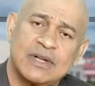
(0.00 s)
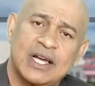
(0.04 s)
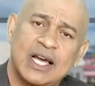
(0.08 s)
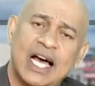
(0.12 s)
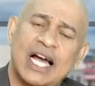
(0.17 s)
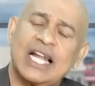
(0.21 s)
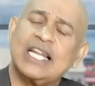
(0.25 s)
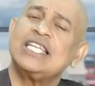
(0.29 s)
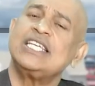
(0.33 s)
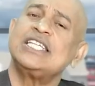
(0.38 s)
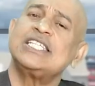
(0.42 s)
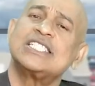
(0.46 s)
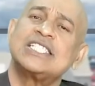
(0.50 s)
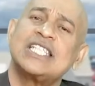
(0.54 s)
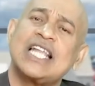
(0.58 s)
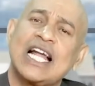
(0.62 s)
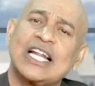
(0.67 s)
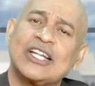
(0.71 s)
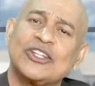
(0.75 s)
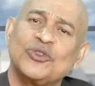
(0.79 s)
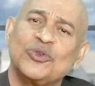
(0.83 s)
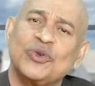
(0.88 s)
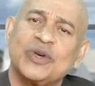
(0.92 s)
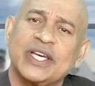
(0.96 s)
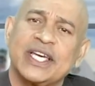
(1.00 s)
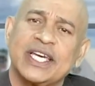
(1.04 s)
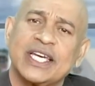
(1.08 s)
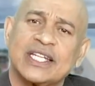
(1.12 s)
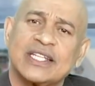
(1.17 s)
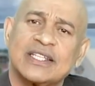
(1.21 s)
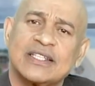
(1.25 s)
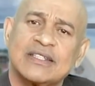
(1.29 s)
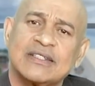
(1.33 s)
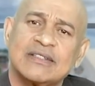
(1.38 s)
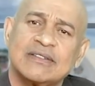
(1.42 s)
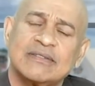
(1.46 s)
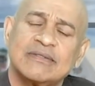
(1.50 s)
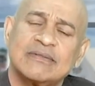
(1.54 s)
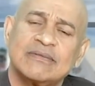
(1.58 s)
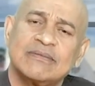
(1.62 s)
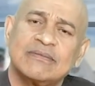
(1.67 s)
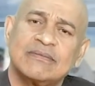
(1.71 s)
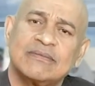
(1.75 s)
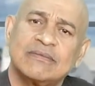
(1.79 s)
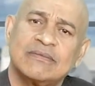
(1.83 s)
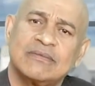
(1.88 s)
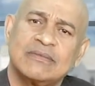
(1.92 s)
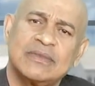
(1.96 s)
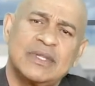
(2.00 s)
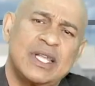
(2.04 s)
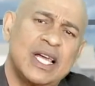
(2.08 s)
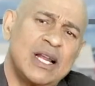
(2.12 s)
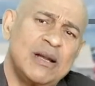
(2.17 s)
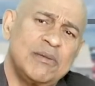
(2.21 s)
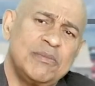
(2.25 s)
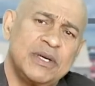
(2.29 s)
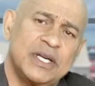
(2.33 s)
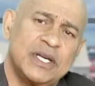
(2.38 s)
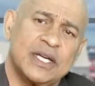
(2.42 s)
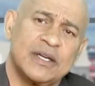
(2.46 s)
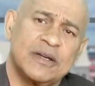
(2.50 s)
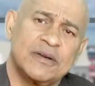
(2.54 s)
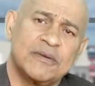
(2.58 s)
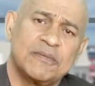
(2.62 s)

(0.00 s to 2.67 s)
And he's not doing it. Tell me.